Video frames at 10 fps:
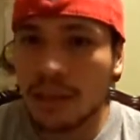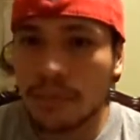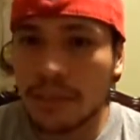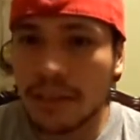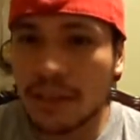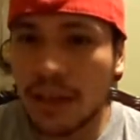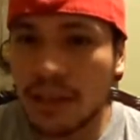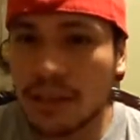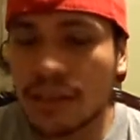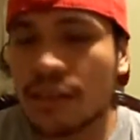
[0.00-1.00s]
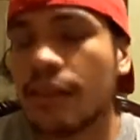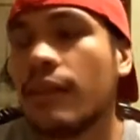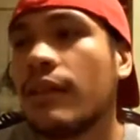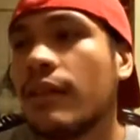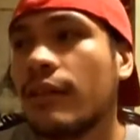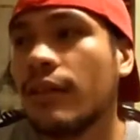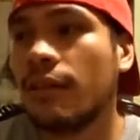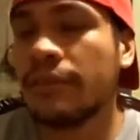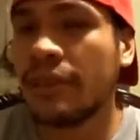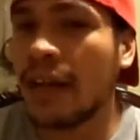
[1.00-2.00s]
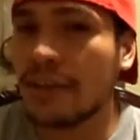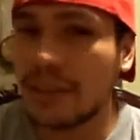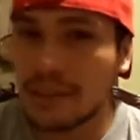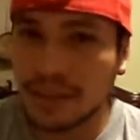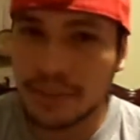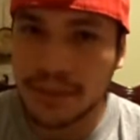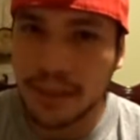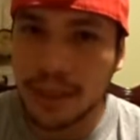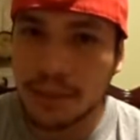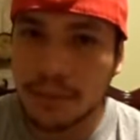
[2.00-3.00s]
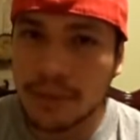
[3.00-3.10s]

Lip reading: because of how the system's set up.